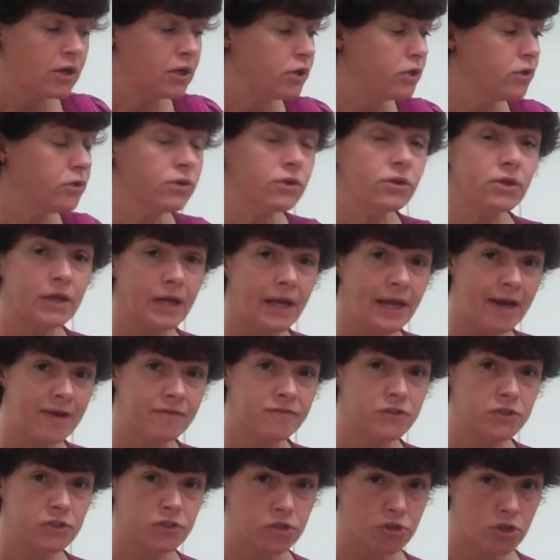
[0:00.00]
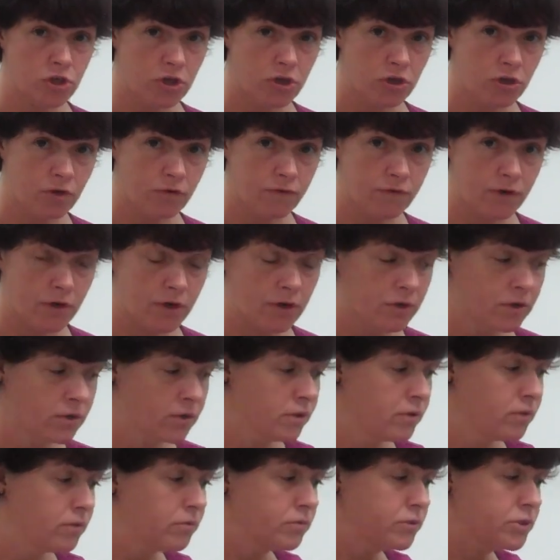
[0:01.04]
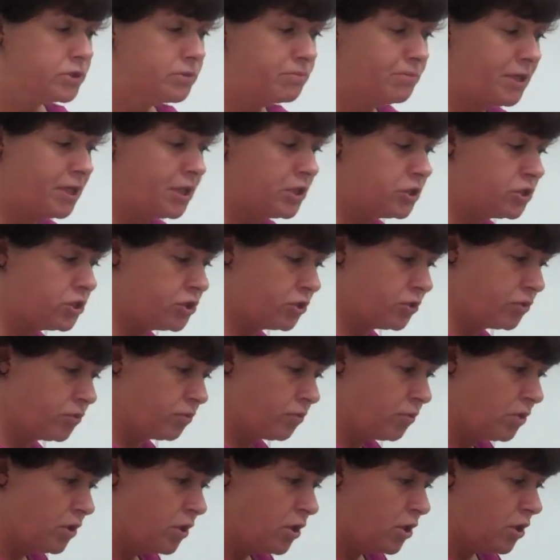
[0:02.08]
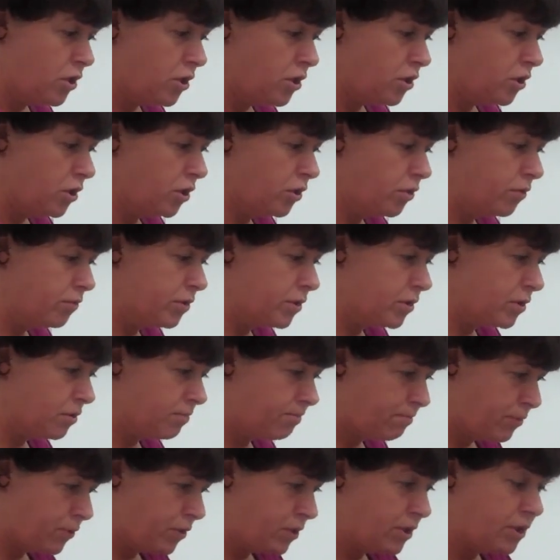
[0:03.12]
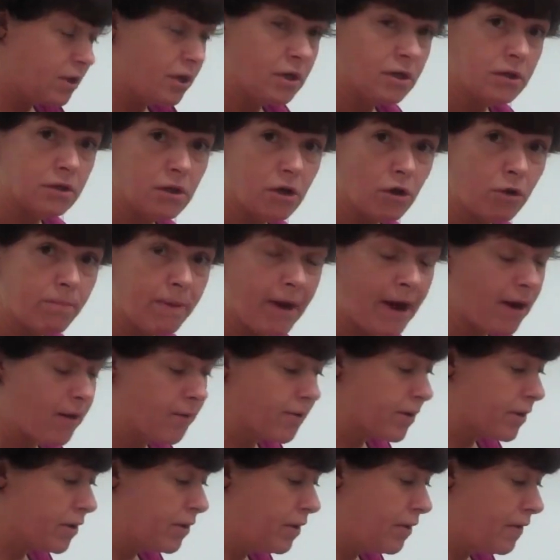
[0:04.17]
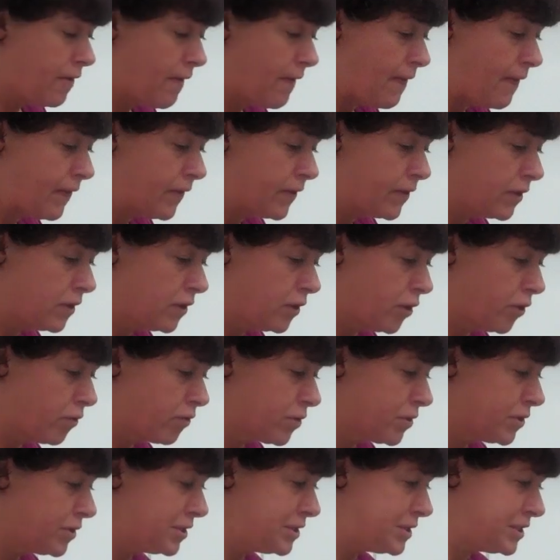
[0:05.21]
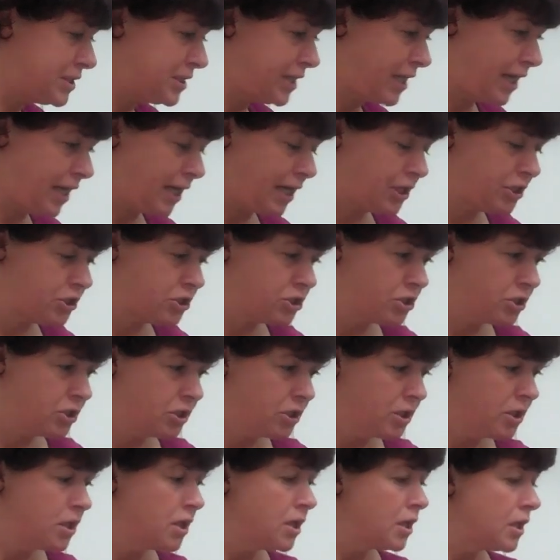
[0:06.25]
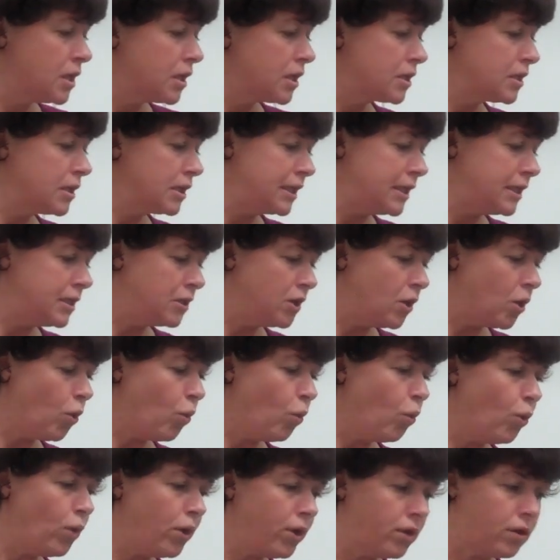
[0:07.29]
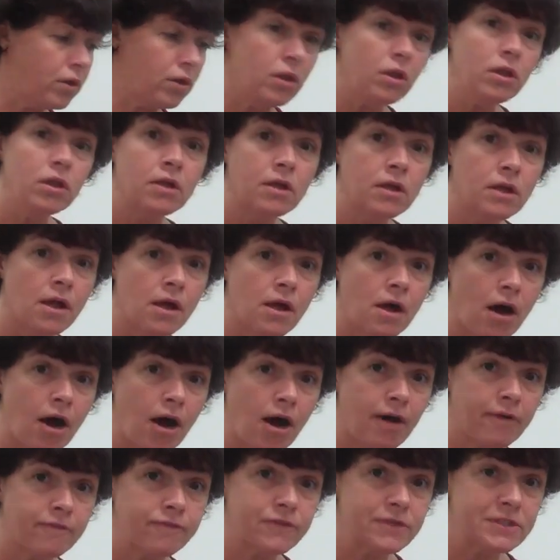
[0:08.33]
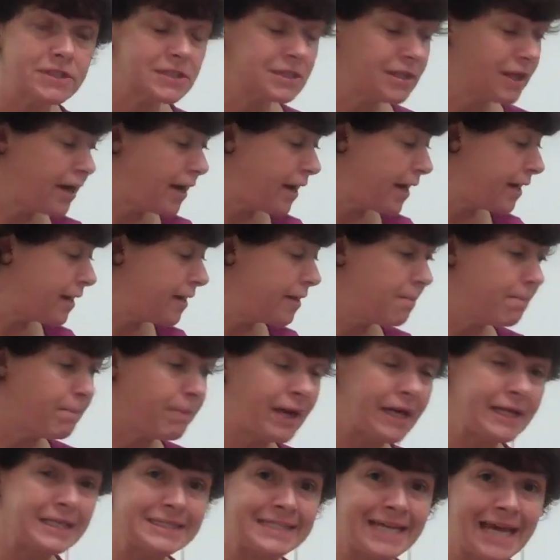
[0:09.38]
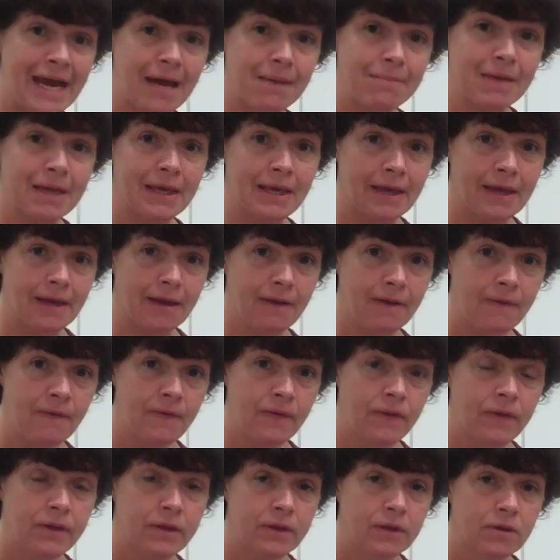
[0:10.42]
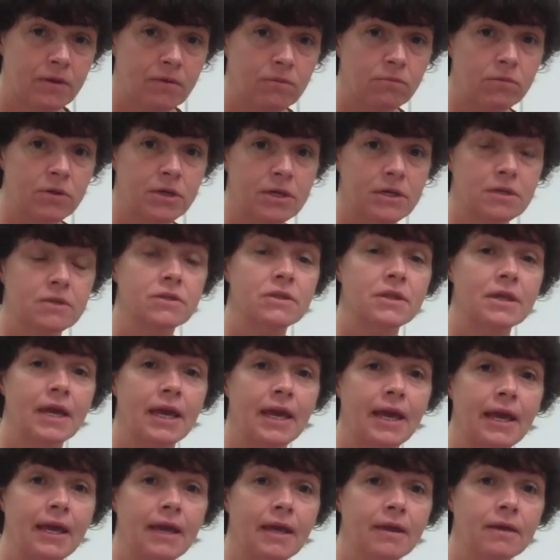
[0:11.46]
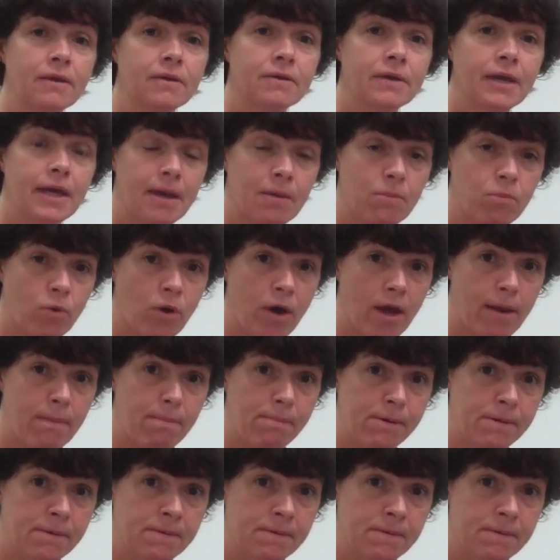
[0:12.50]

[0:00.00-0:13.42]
you're going to have to start over, which means you put it on a low power, lower the stage, clean the oil off the slide by dabbing it with a chem wipe,